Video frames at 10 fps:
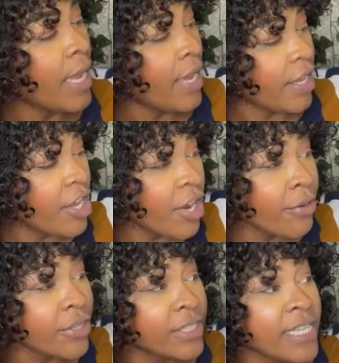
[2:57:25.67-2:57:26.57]
Here
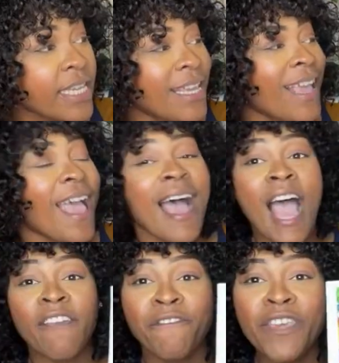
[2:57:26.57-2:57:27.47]
you see,
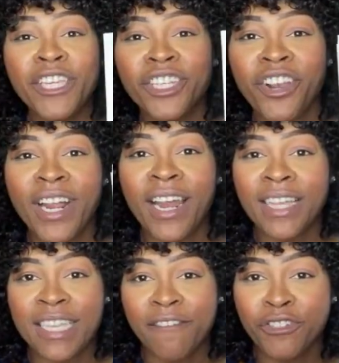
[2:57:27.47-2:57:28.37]
I featured a
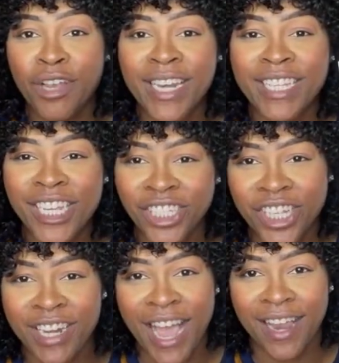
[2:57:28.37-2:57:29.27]
lot of
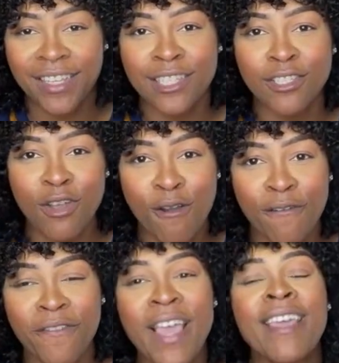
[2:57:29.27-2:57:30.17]
traditional
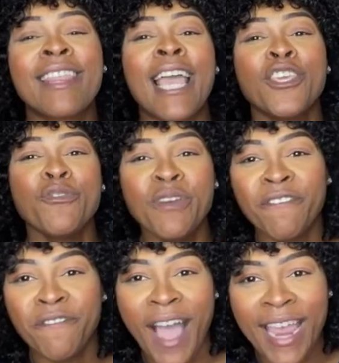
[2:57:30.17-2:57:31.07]
stuff that you would
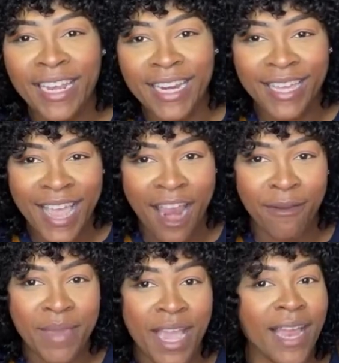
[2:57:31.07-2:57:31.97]
find in the
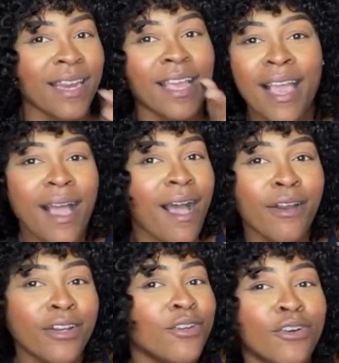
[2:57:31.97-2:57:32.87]
Caribbean.
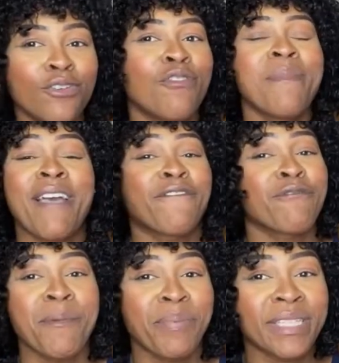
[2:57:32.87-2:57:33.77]
And I don't know me have to
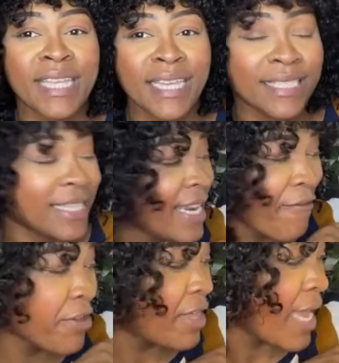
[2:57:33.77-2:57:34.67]
represent in
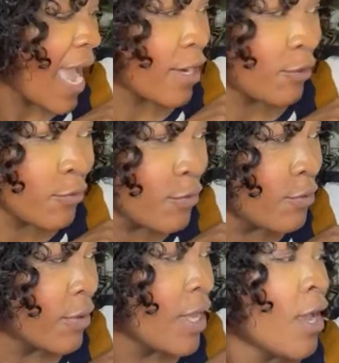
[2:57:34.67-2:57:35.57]
everything I
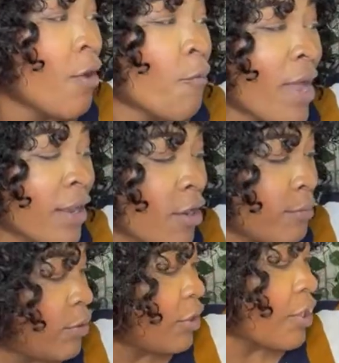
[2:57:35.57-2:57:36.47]
do.
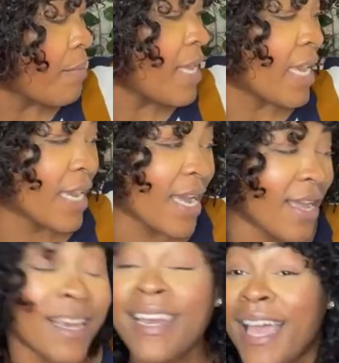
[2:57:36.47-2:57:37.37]
Welcome to Jamaica,
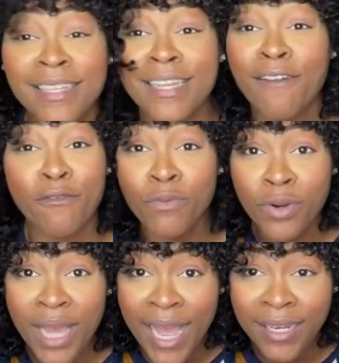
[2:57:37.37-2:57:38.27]
land of
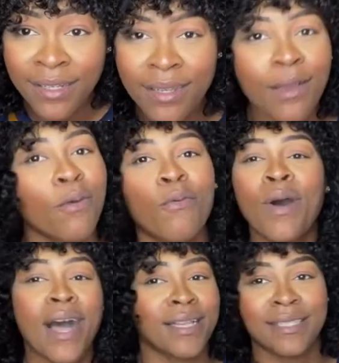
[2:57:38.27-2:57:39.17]
wood and
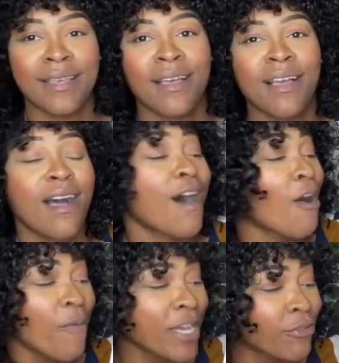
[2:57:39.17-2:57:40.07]
water.
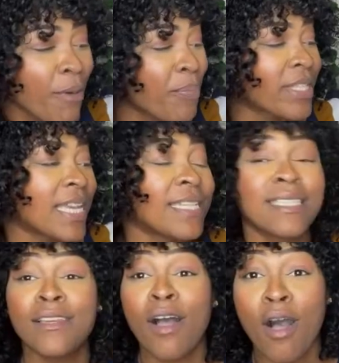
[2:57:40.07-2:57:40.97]
Always
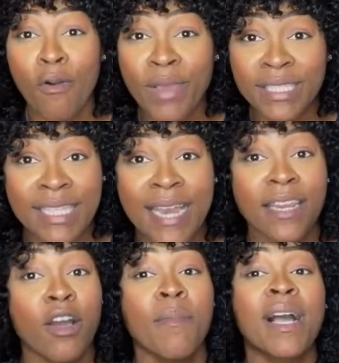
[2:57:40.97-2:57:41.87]
representing, always
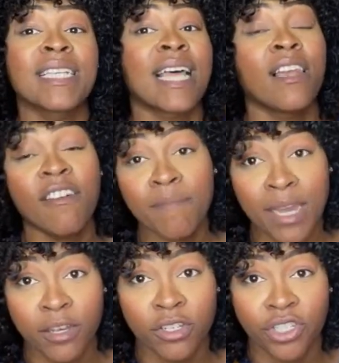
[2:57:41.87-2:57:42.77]
standing up because I love my
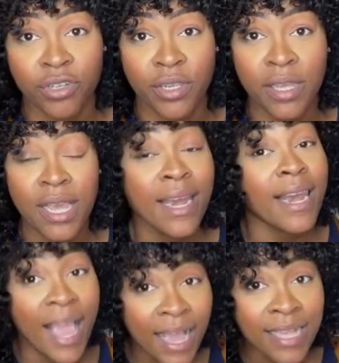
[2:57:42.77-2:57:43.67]
country.
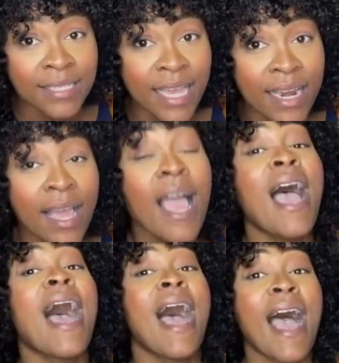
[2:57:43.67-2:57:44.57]
Like I said,
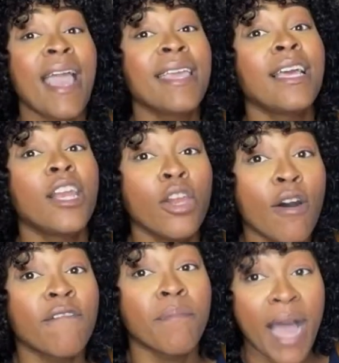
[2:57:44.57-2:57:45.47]
I
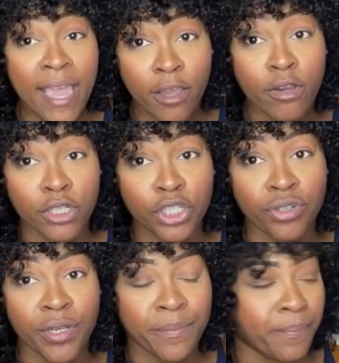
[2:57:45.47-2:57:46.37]
love my country.